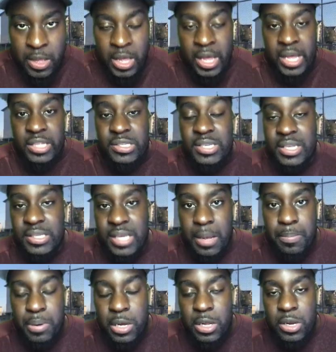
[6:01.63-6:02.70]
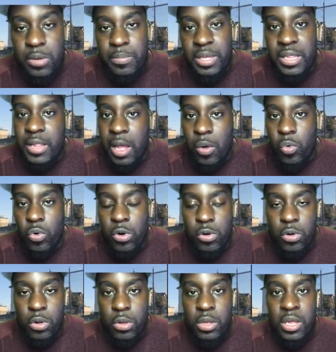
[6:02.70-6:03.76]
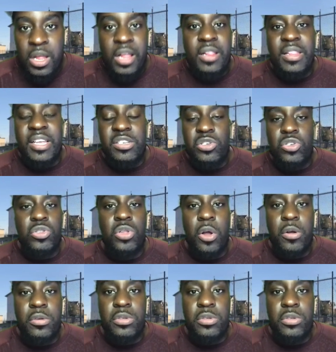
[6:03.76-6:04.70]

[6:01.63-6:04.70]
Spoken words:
And since I put them in that world, they start